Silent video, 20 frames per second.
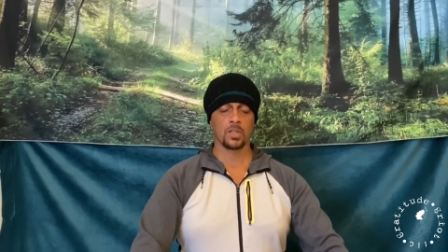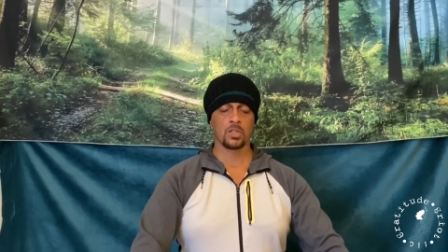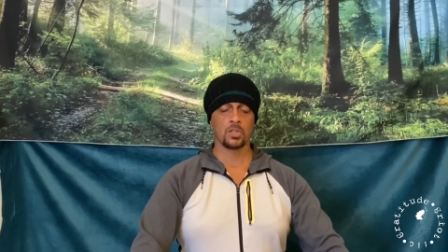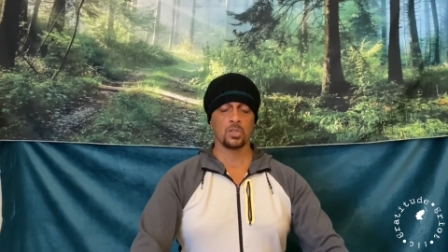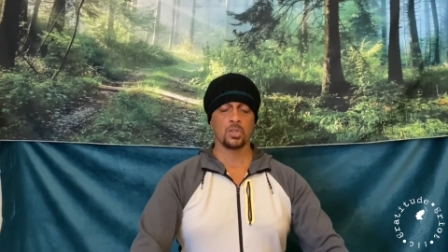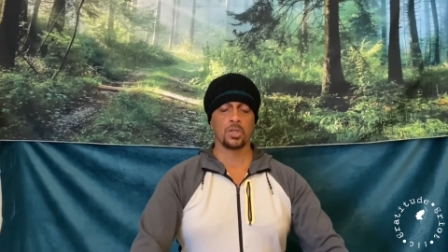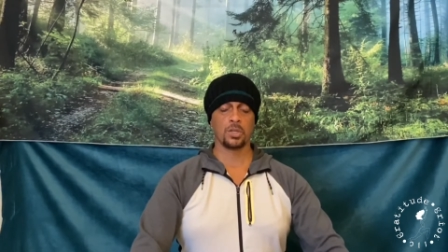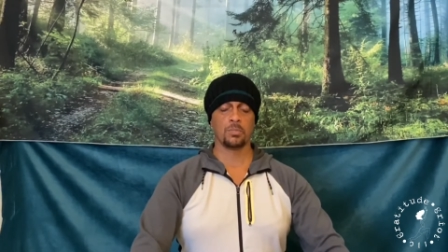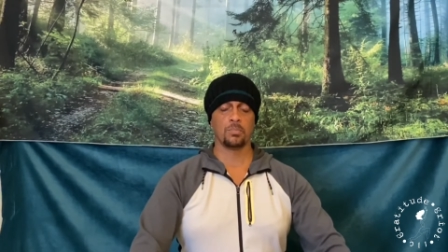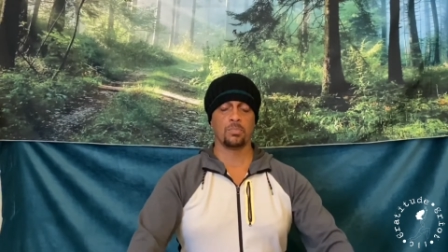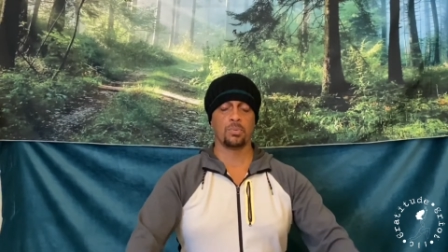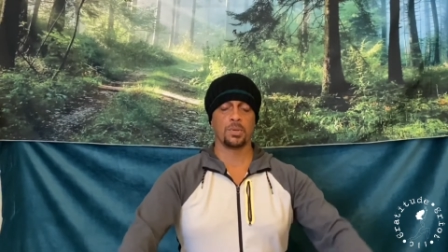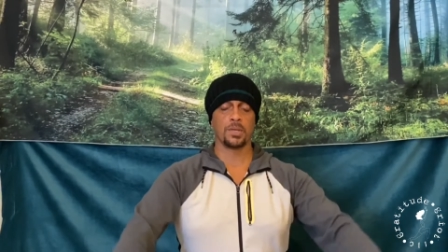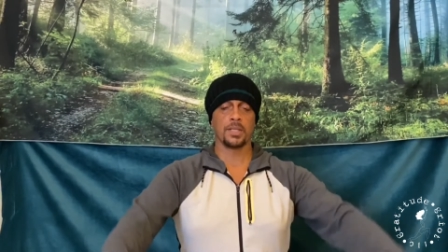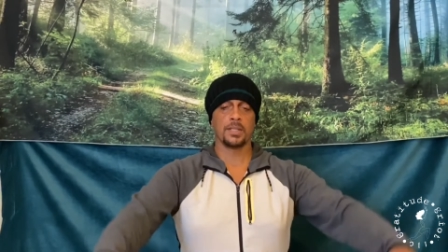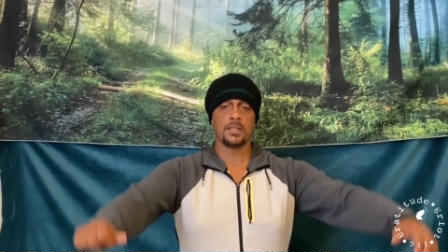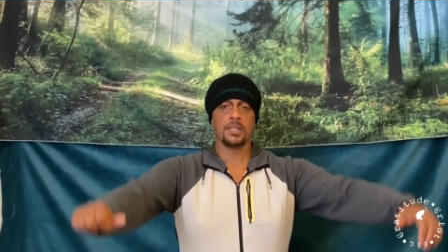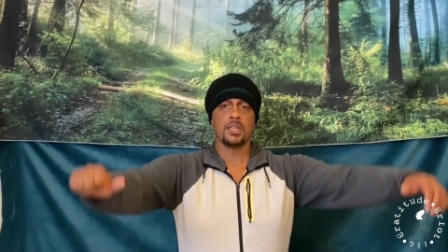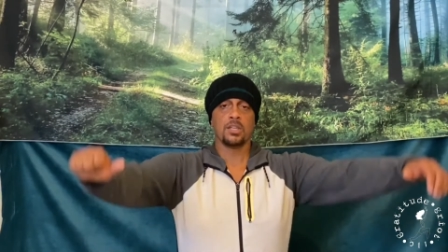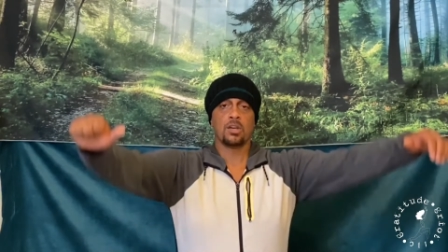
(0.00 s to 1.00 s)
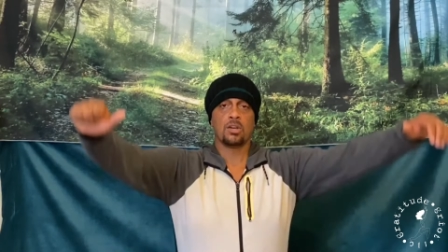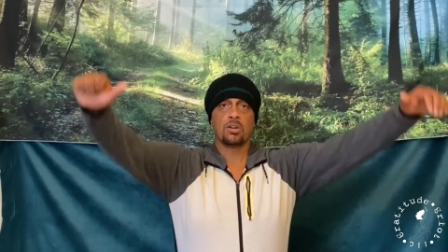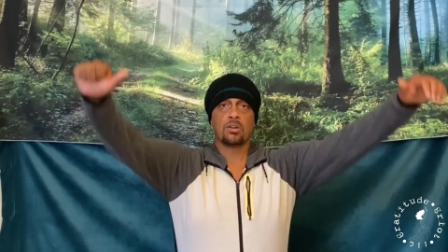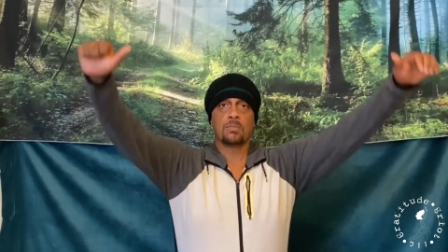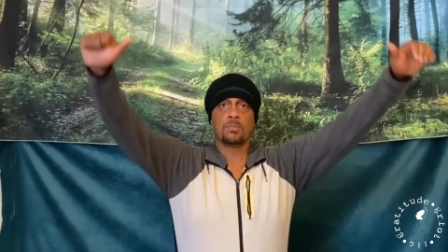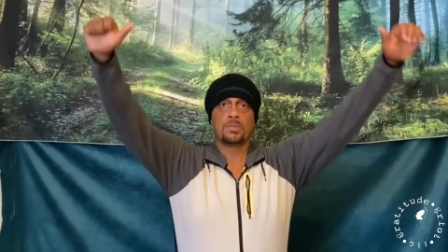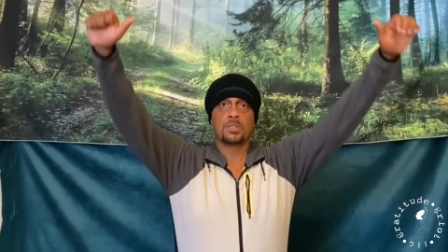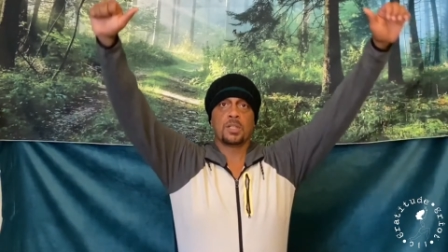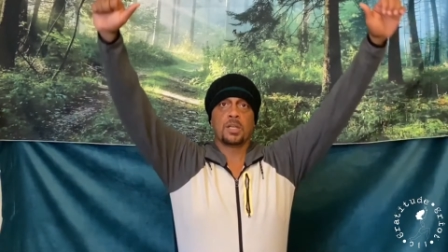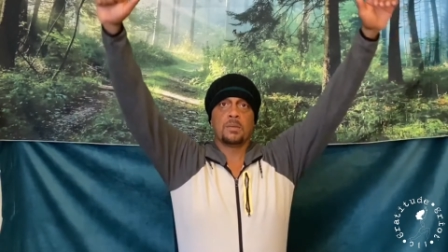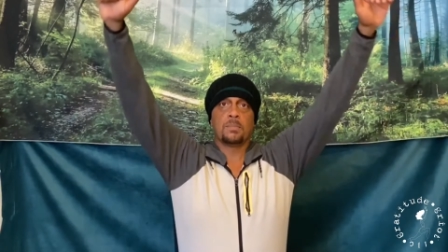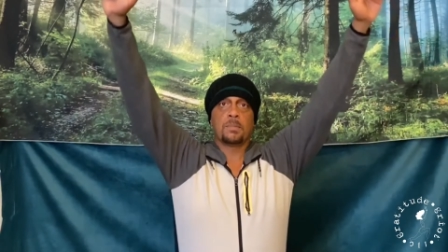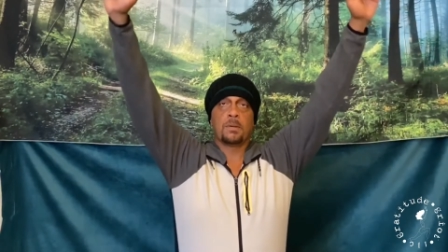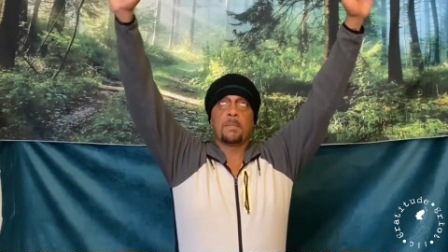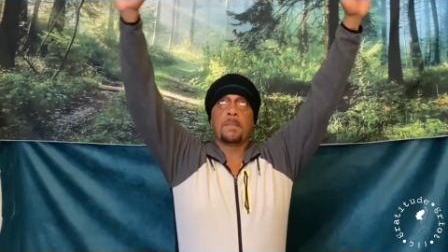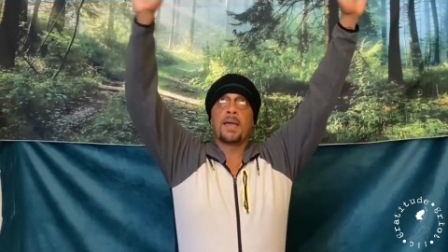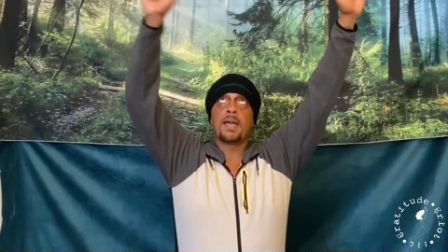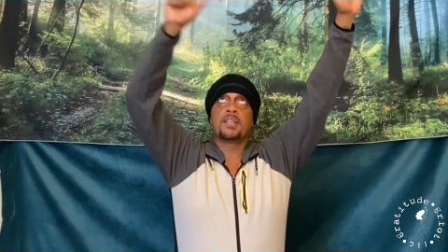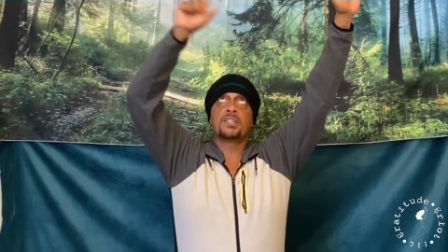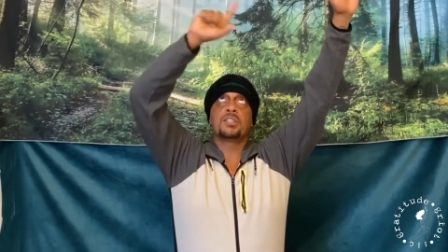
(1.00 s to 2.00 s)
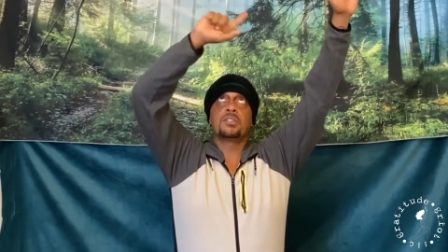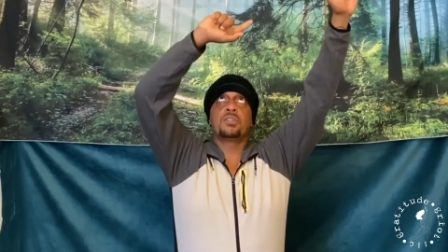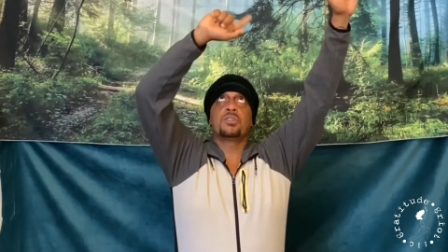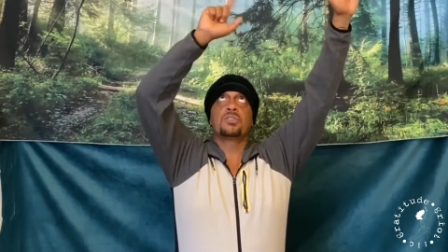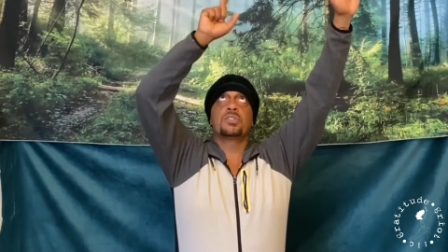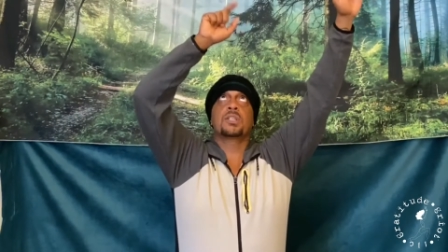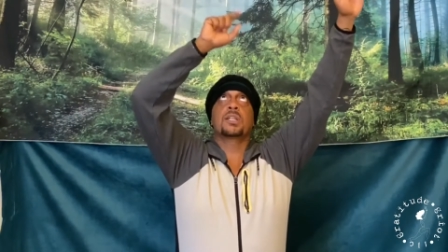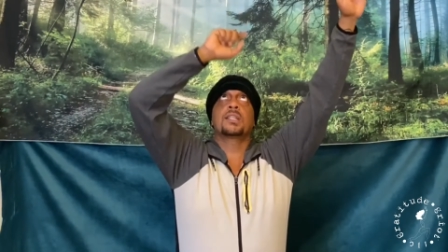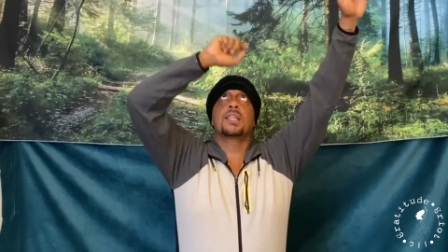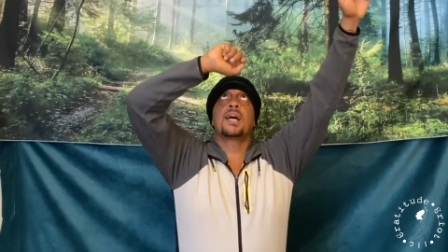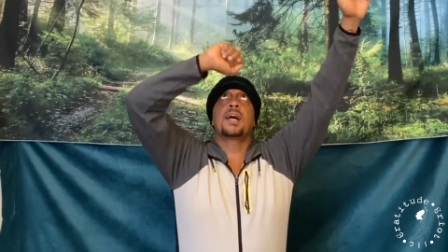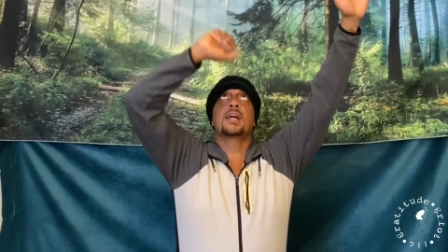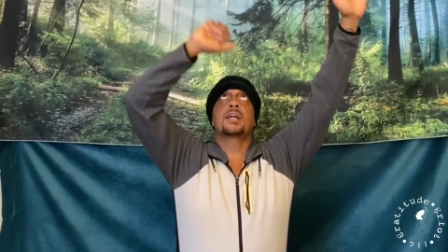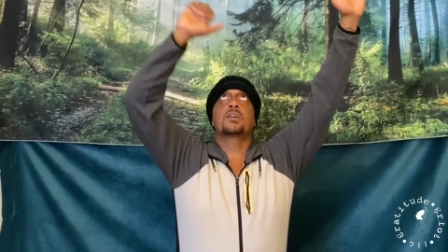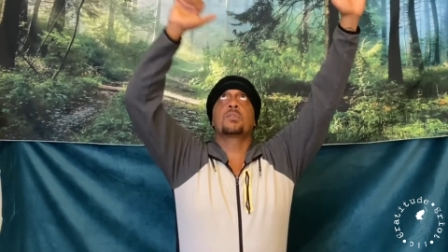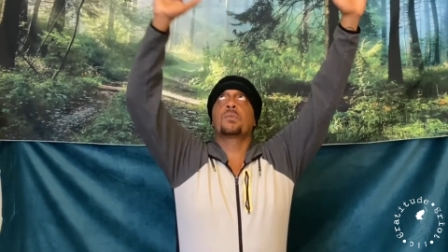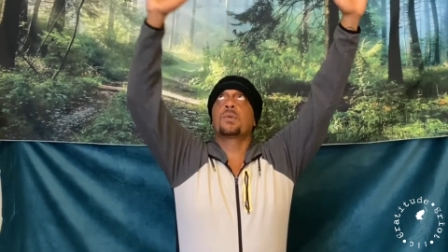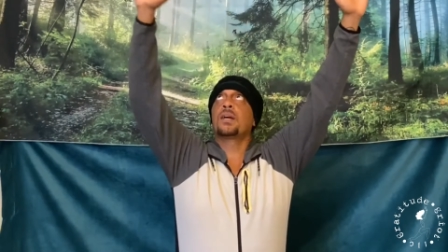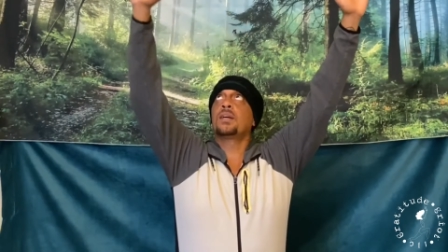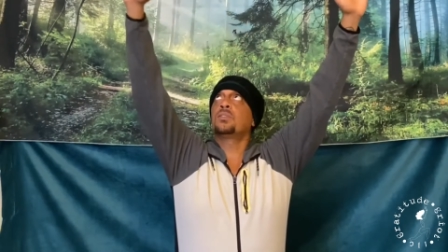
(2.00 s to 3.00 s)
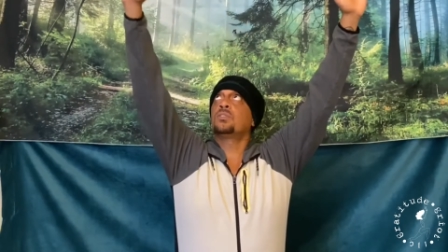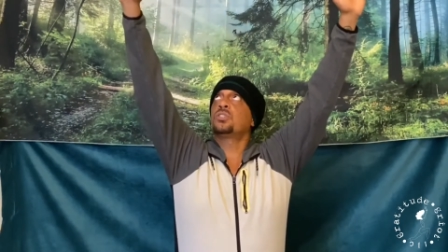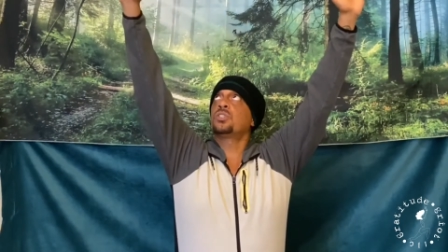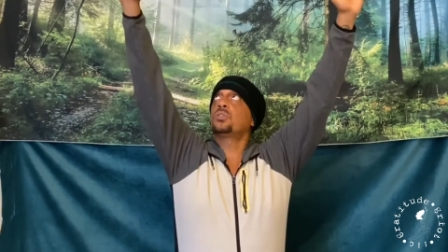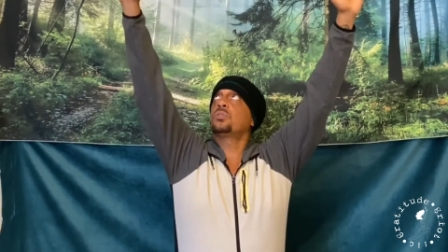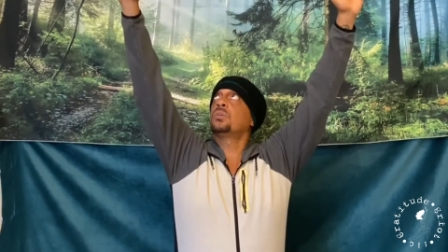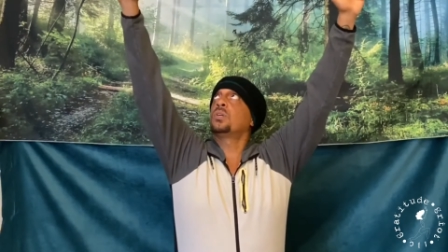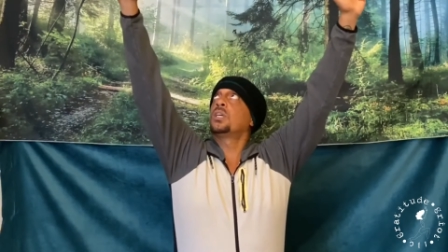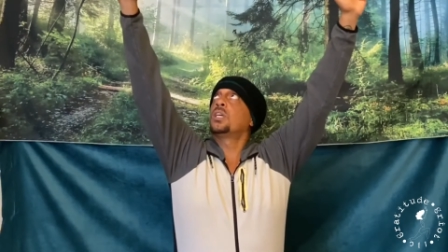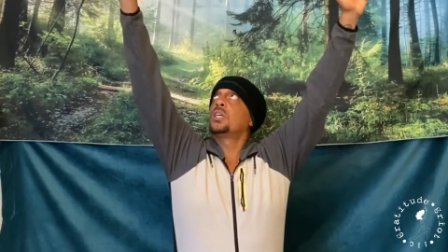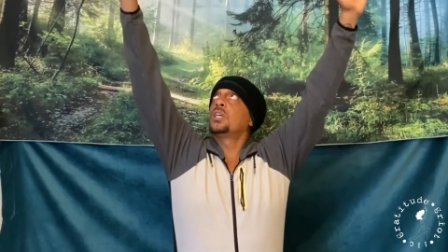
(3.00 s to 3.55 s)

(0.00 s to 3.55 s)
you're going to bring the arms up. Imagine there's a clock around you.